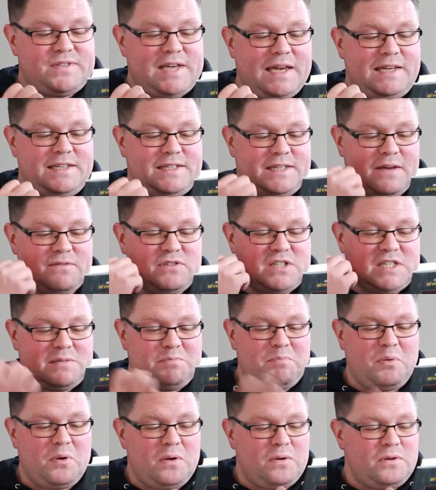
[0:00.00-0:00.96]
tasting of
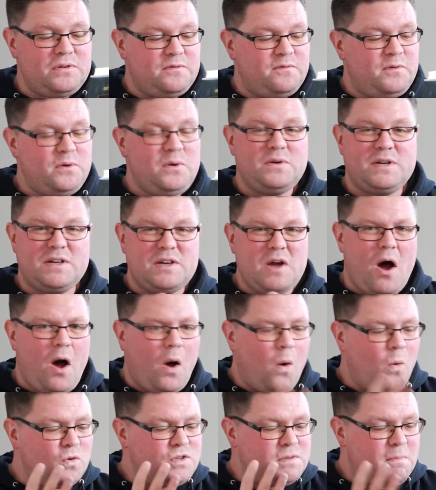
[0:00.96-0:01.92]
spoiled food and
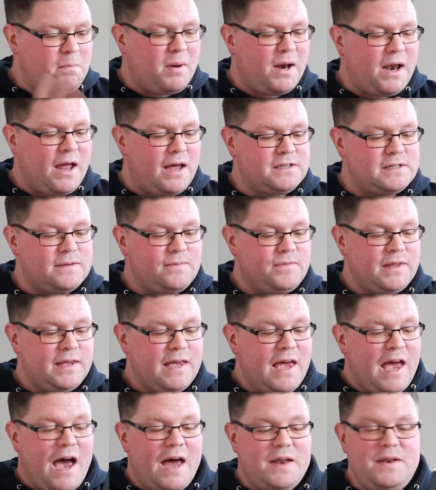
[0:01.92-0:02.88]
old blood,
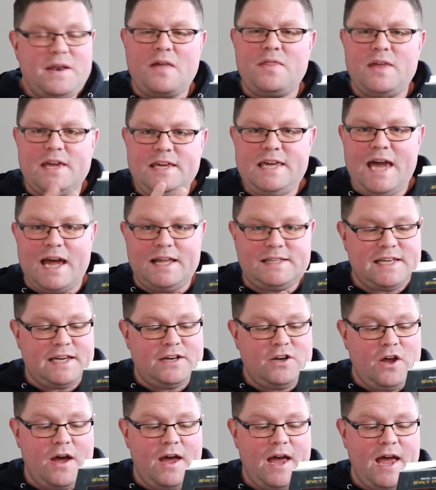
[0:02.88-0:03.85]
another yet
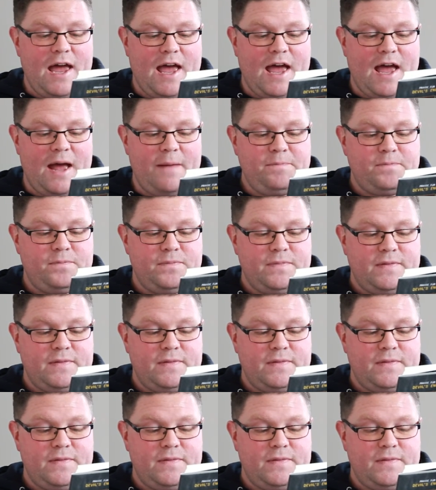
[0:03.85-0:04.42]
in her hair.